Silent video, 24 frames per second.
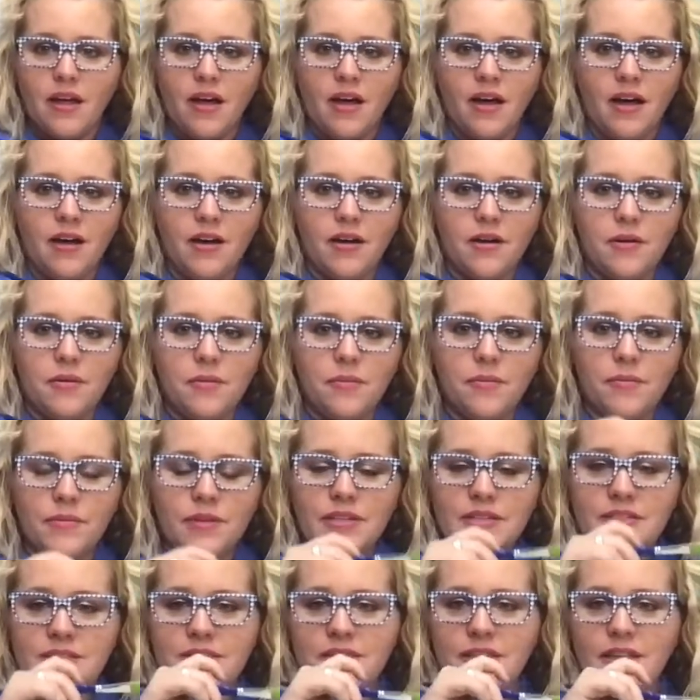Um,
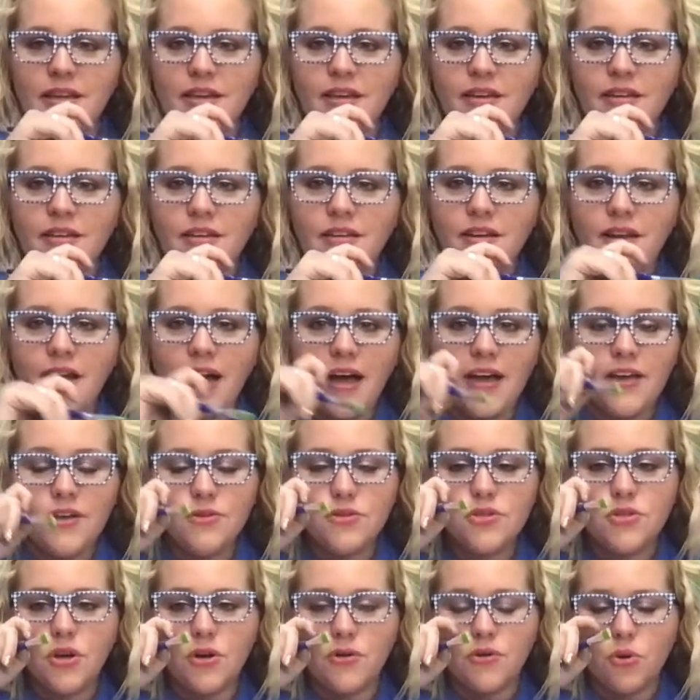let's see. I
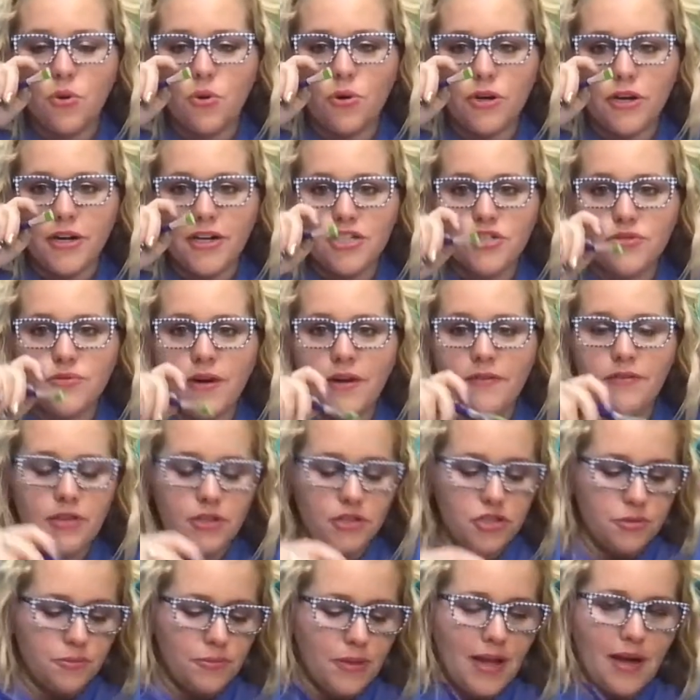used a quarter inch
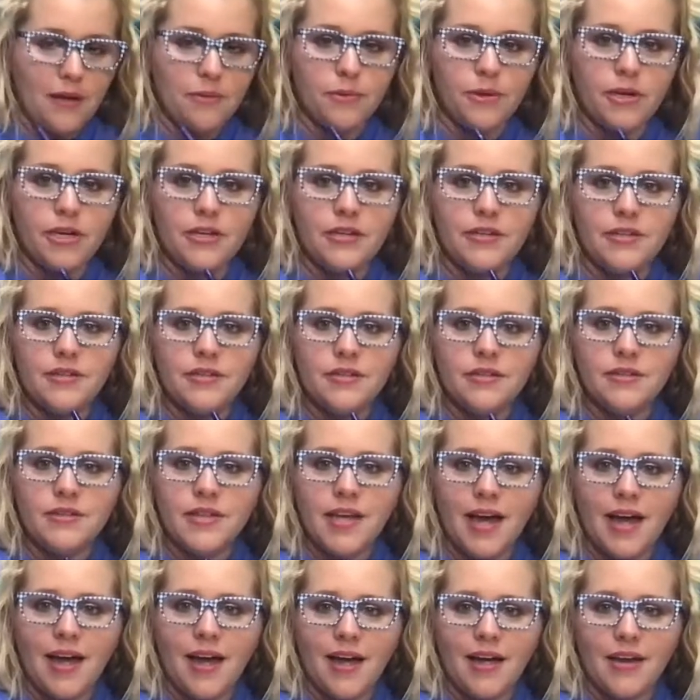Revolution plywood.
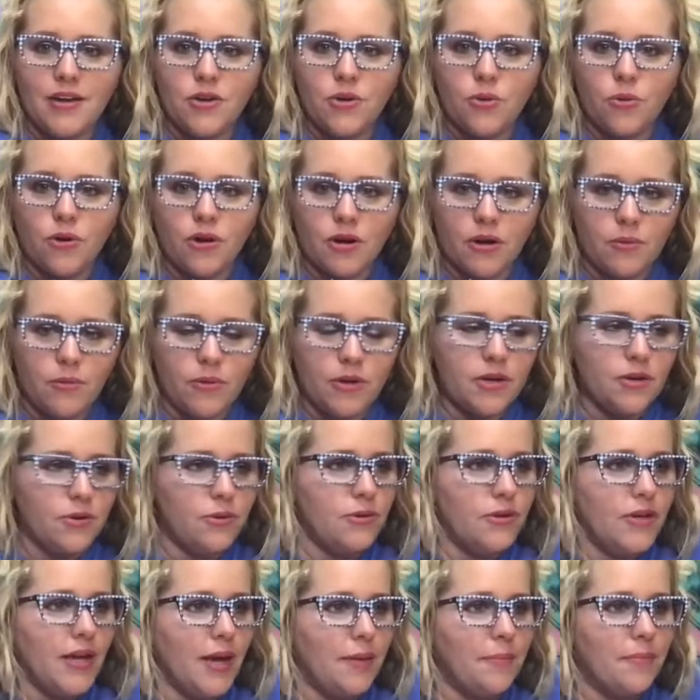Dinora, what a
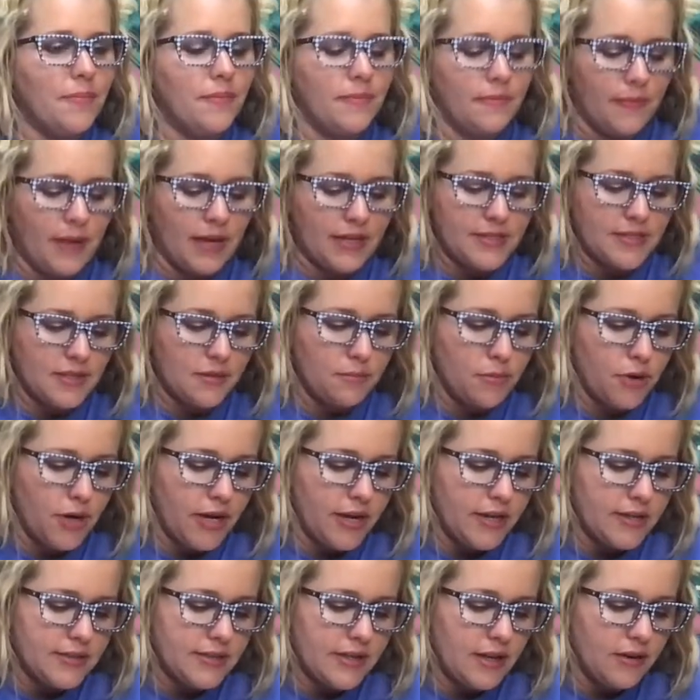cool name. My son
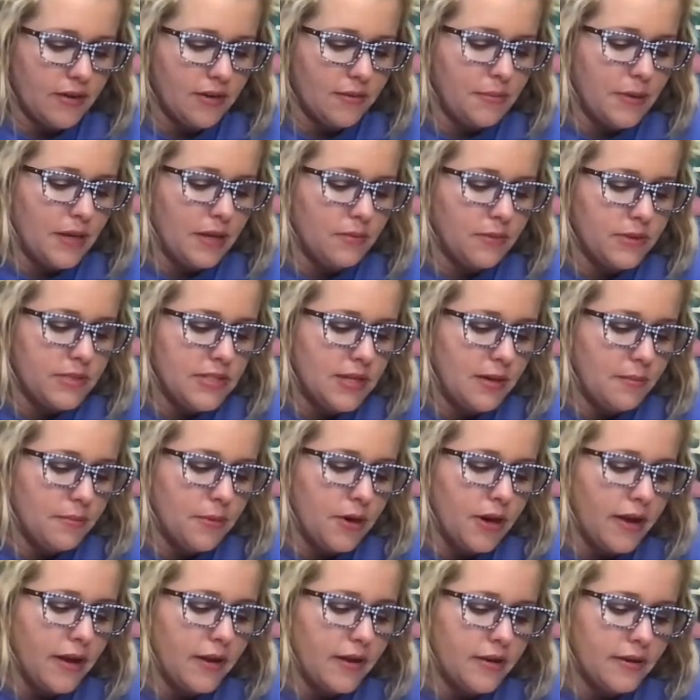Brett has now come in. What's up,
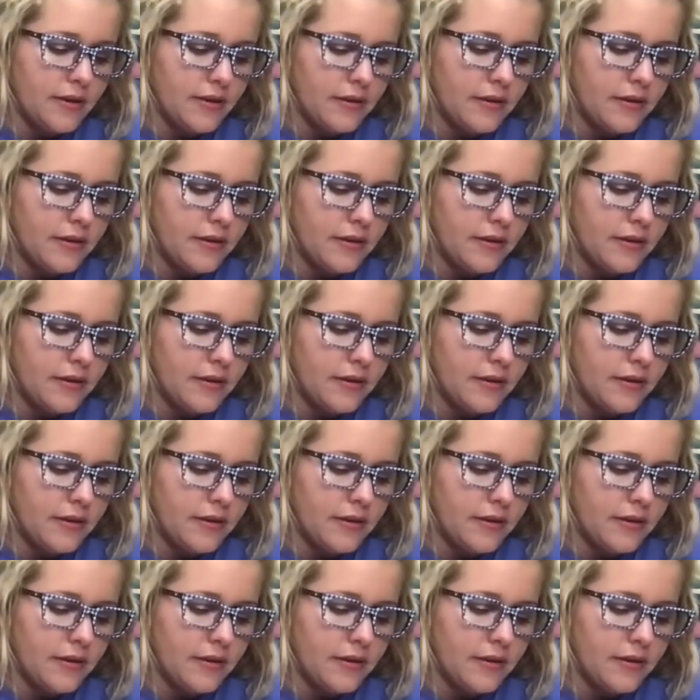Brett?